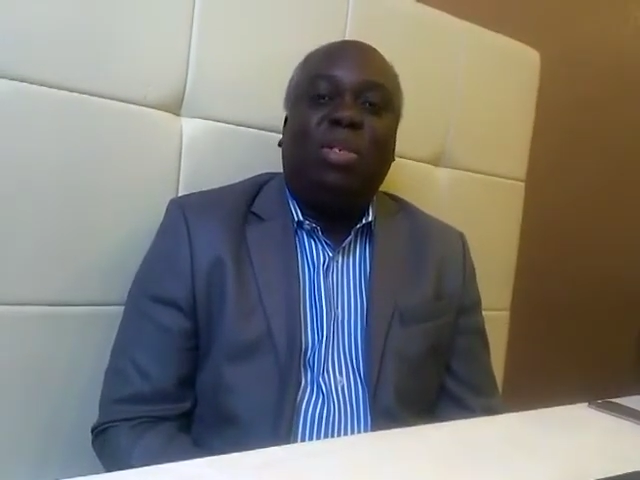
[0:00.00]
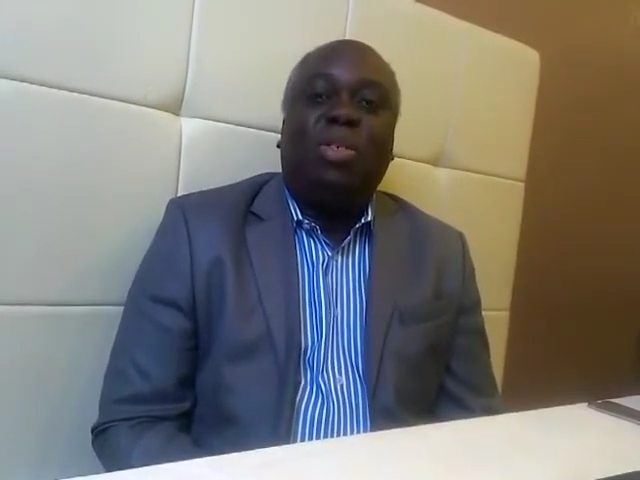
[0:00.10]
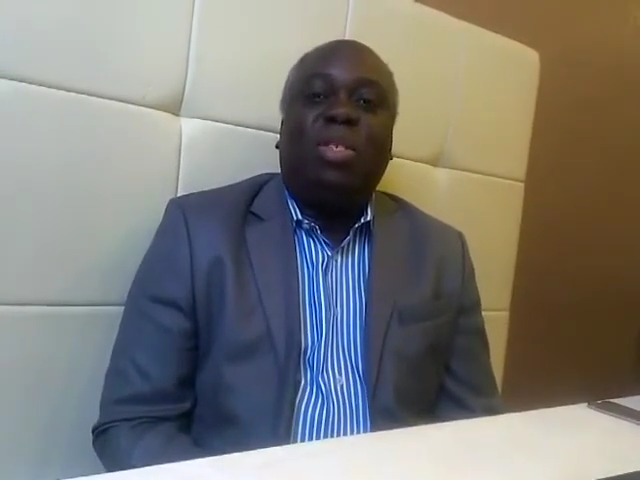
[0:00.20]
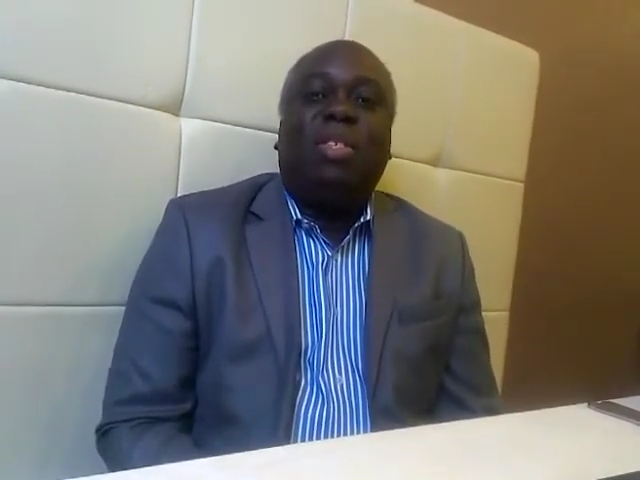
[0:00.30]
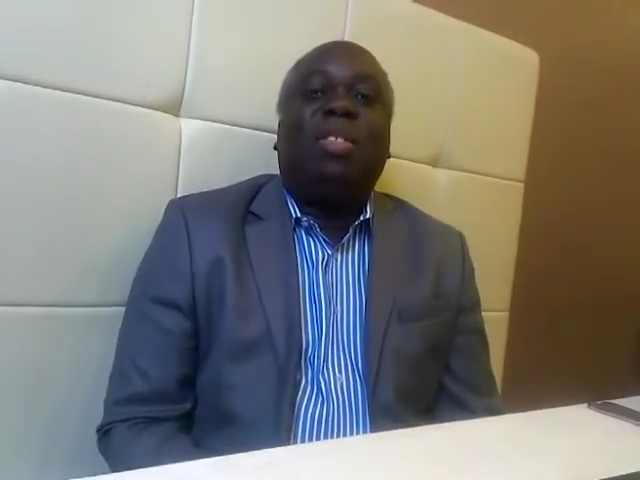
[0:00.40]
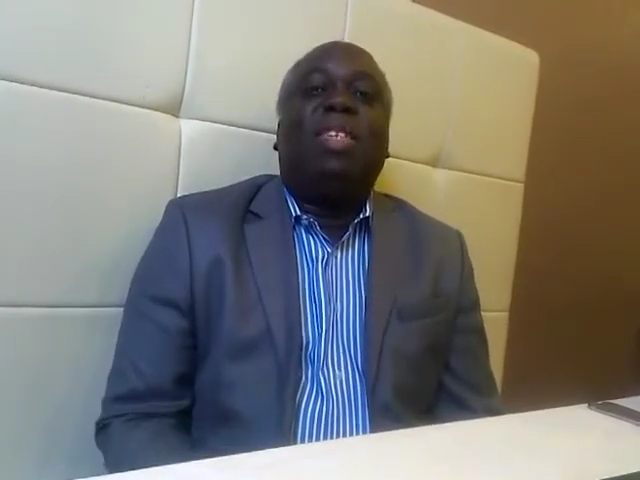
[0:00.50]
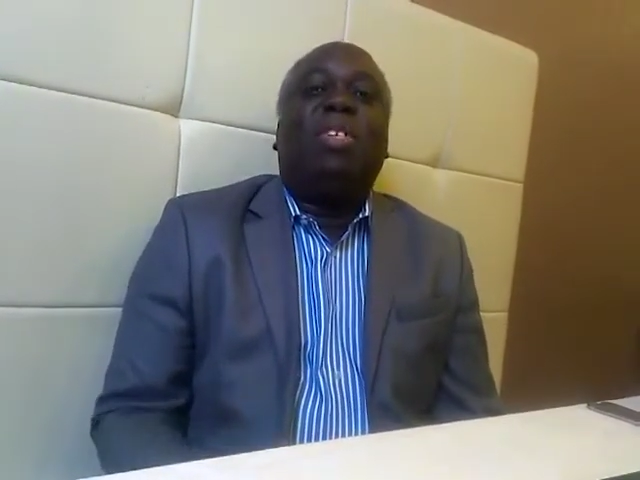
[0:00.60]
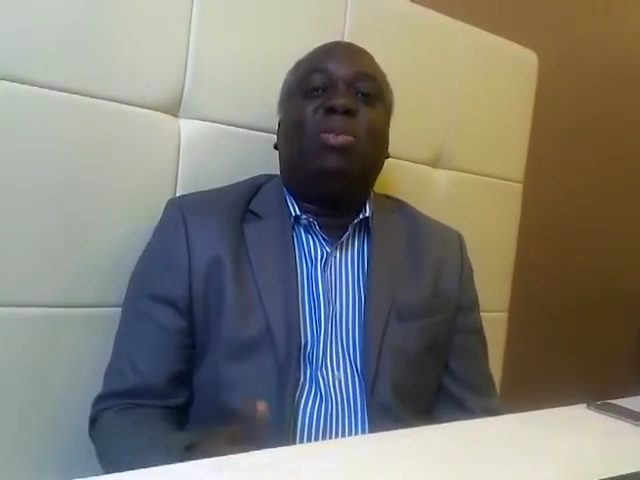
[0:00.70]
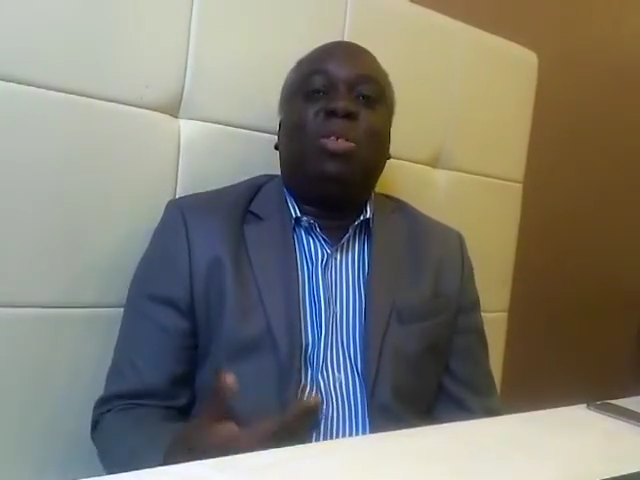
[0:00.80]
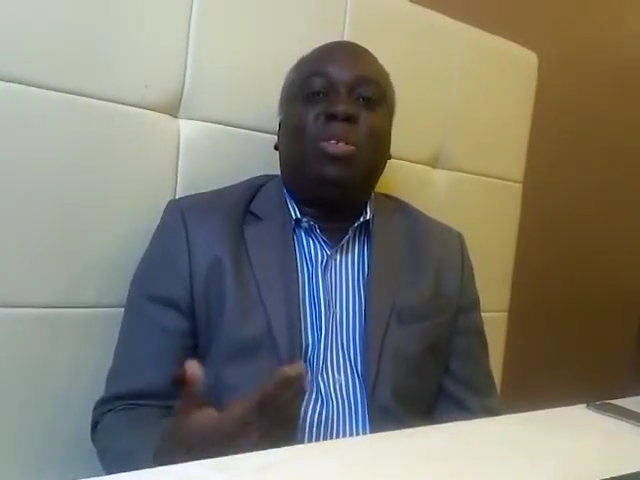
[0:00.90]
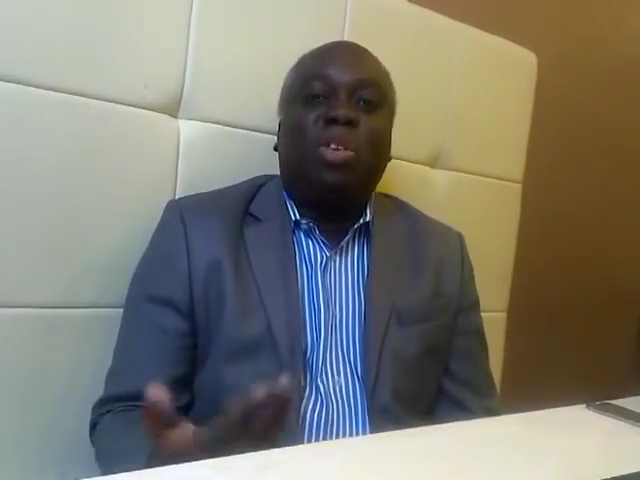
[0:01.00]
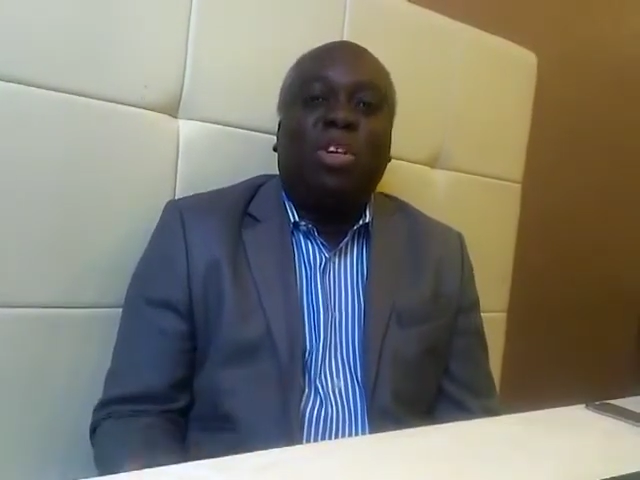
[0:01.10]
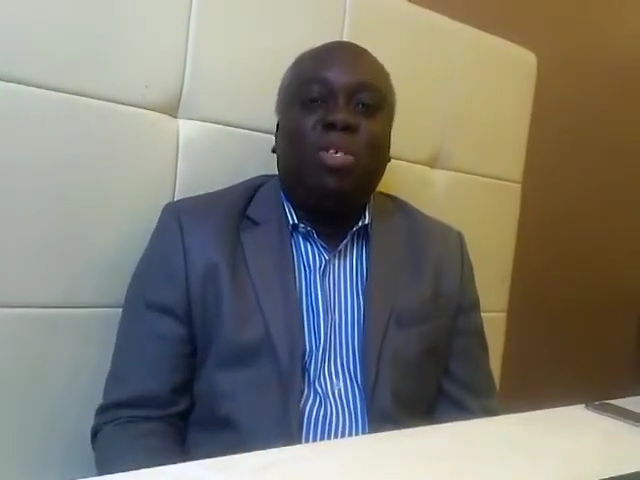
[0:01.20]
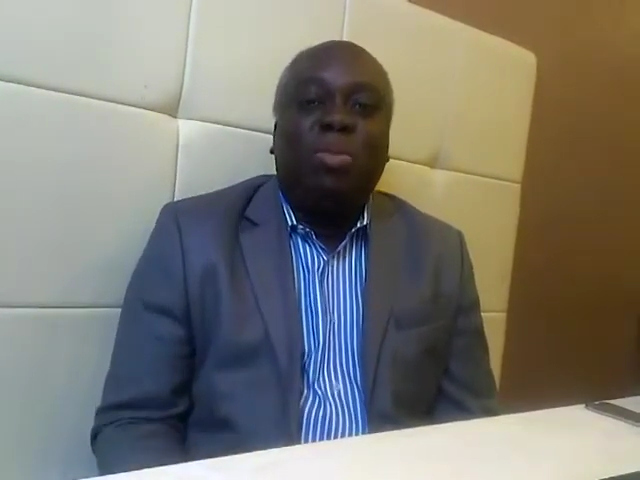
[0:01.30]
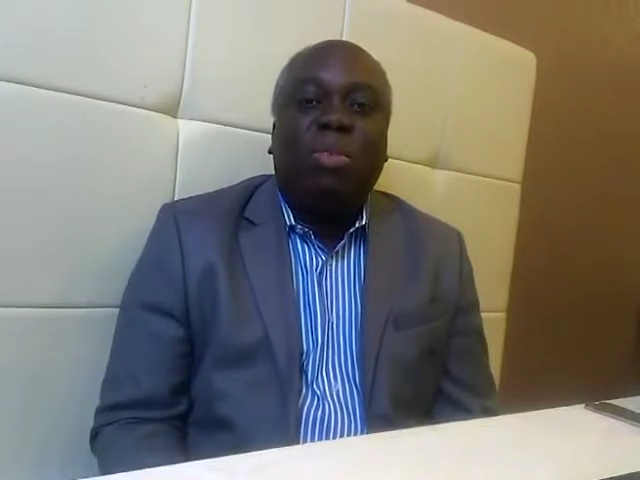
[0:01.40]
because they think it's going to
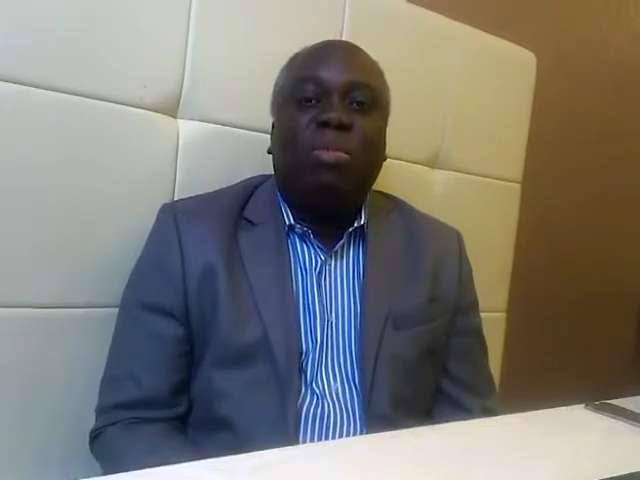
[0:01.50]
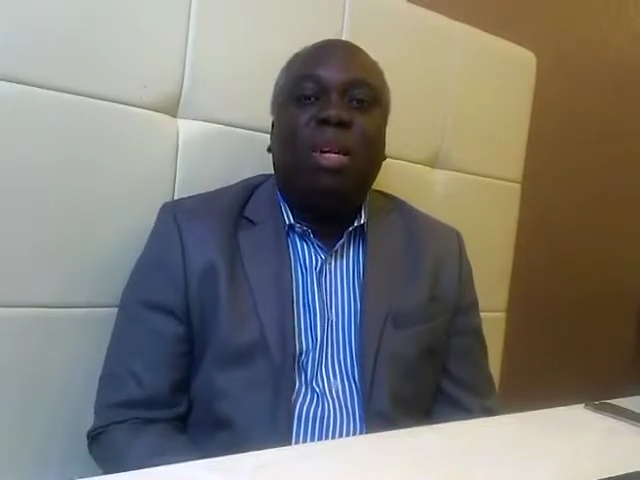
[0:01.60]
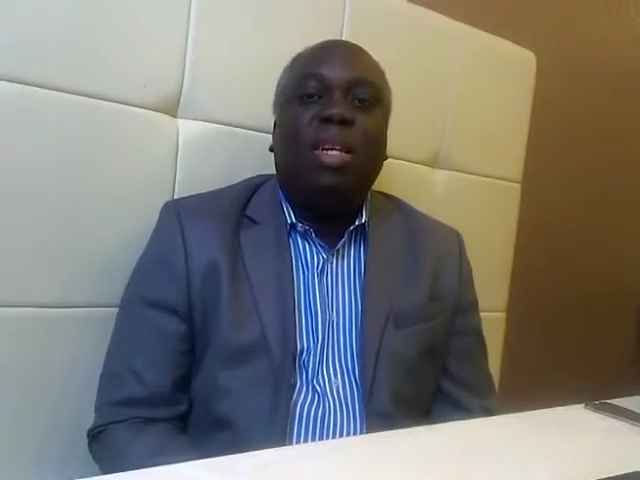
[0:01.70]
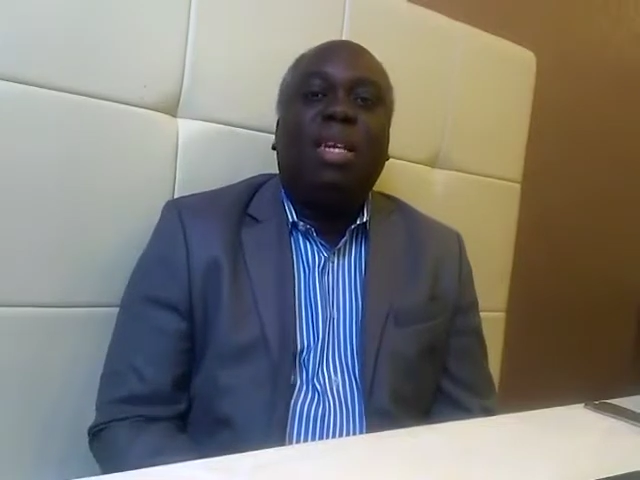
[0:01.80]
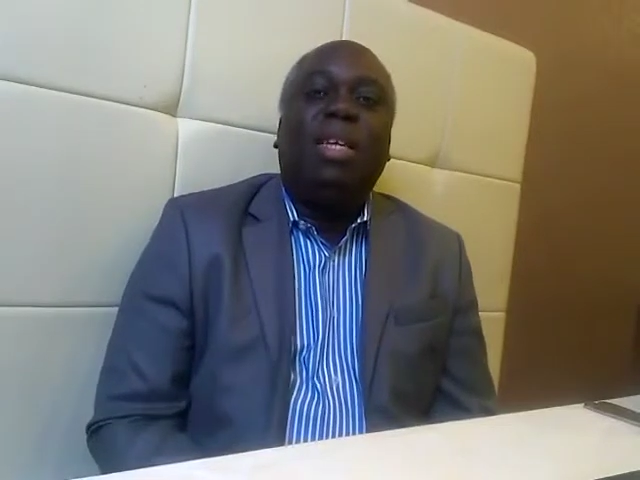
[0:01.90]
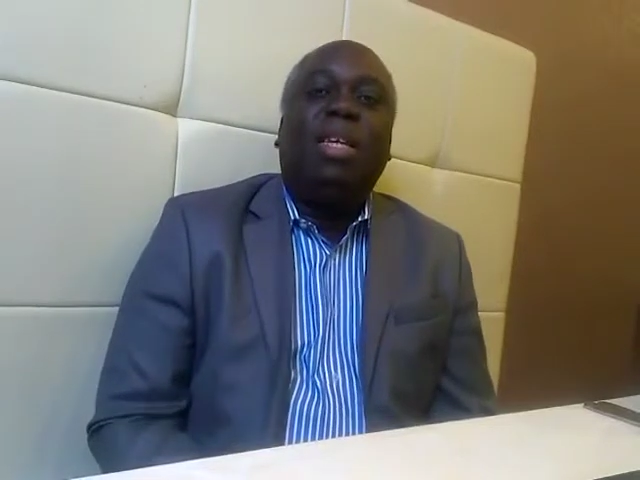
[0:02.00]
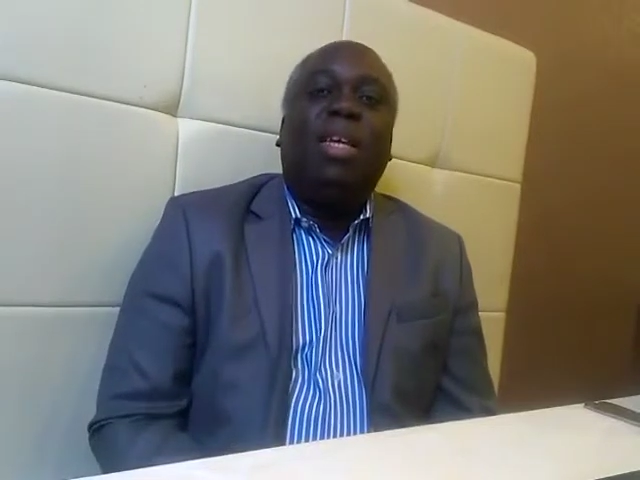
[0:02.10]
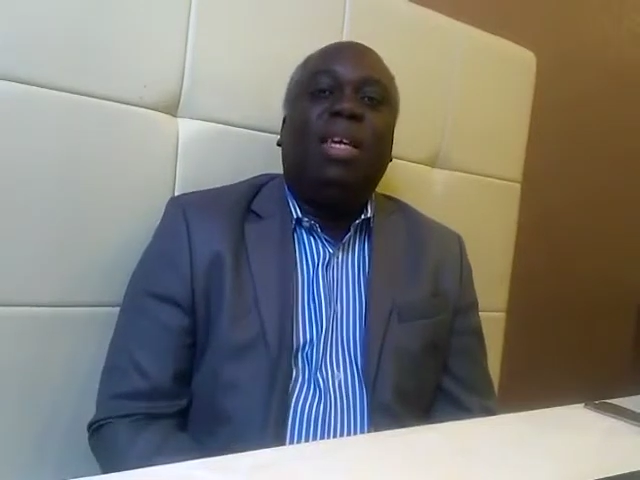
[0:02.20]
cost more money,